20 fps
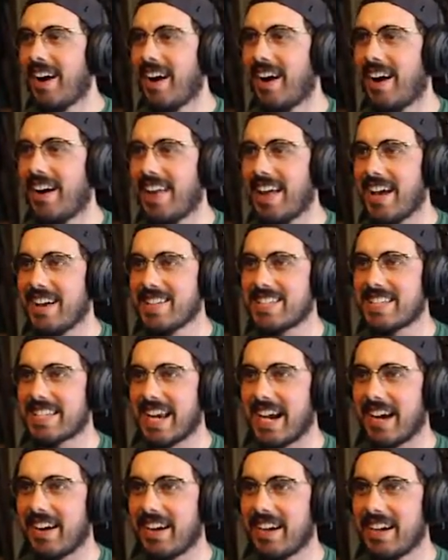Oh, that was
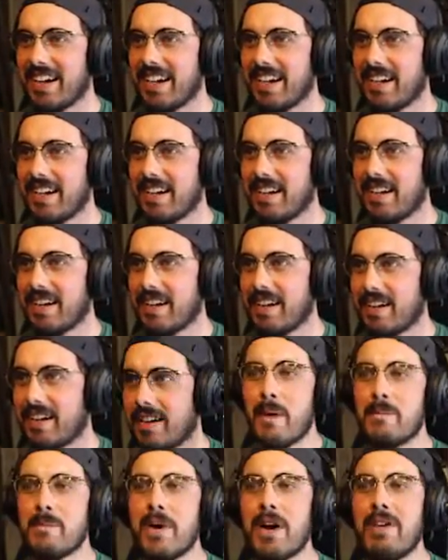scary.
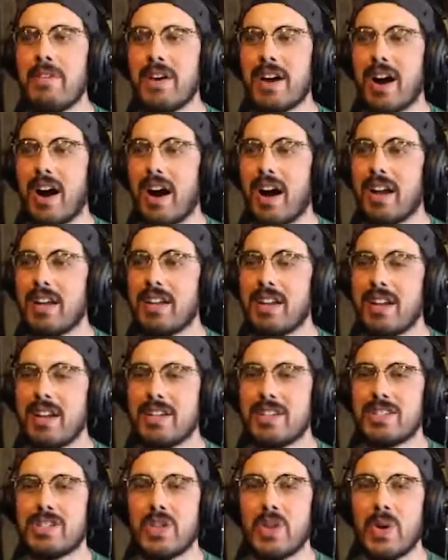Moving on
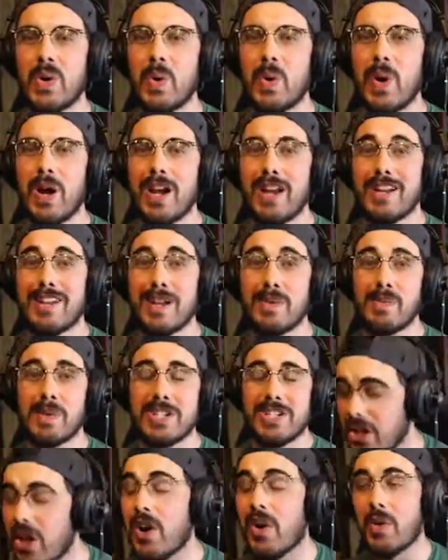to
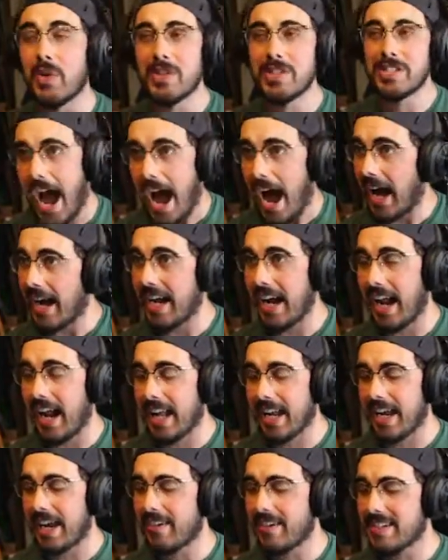number 2. I
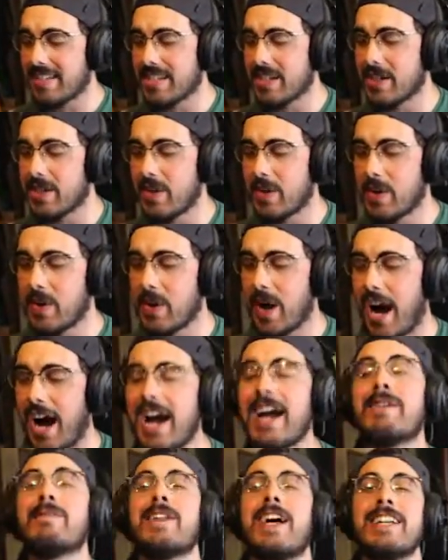gotta give it to
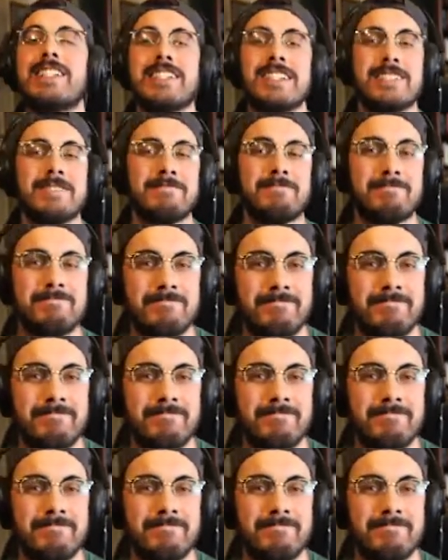I Am Legend.